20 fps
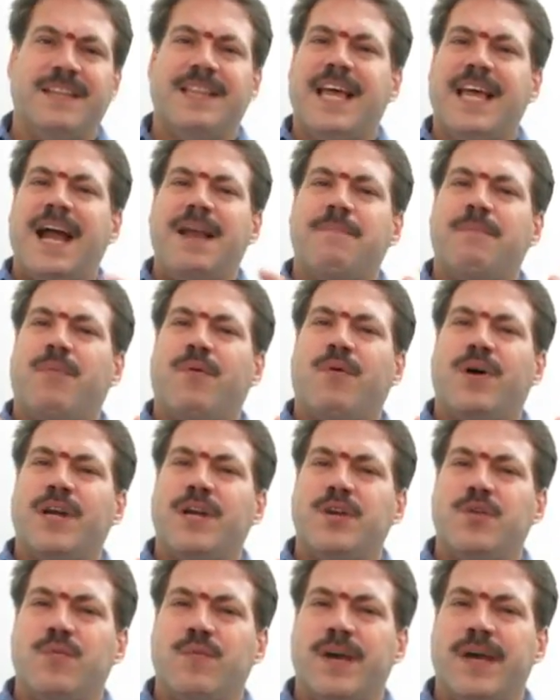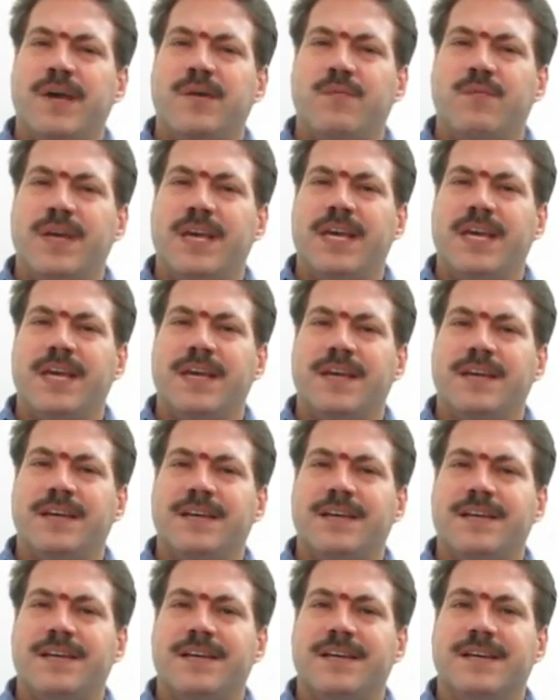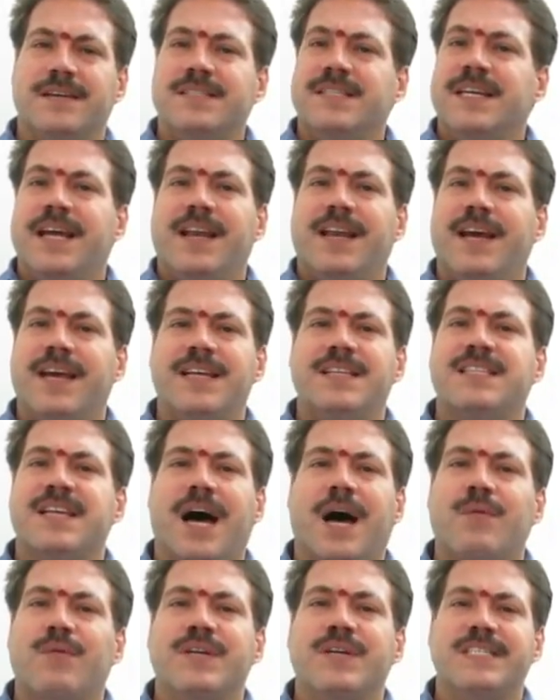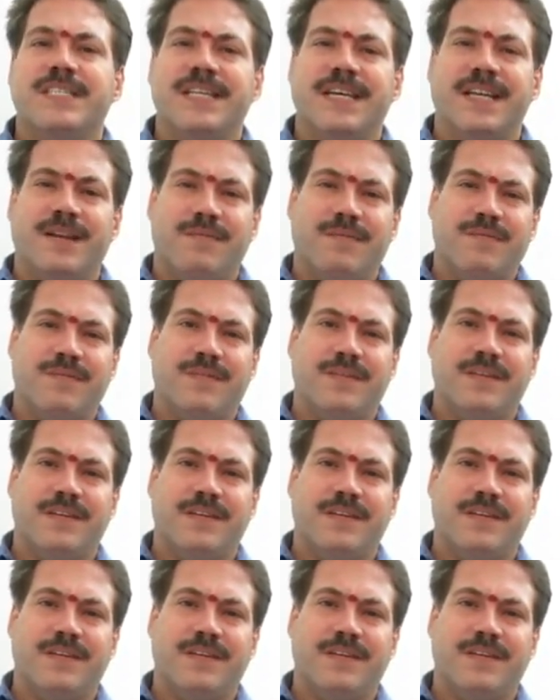that point where we realize ourselves.